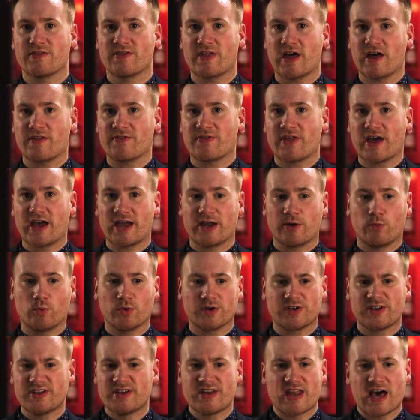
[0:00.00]
that they
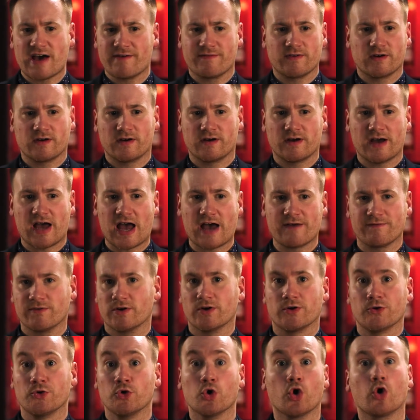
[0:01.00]
would never
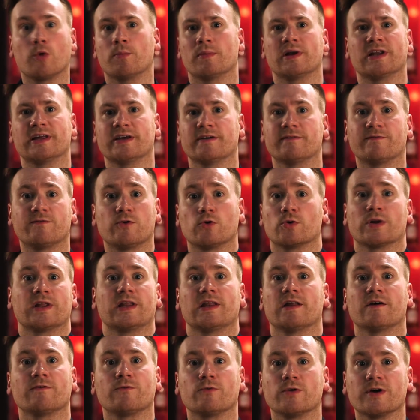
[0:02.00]
ever normally fall
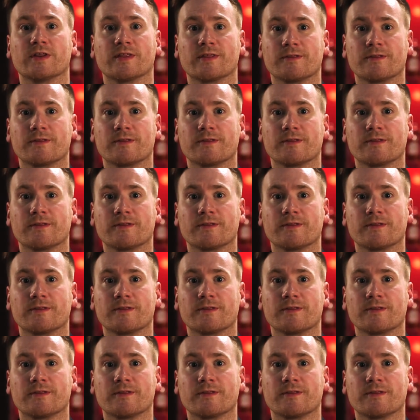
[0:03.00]
in love with.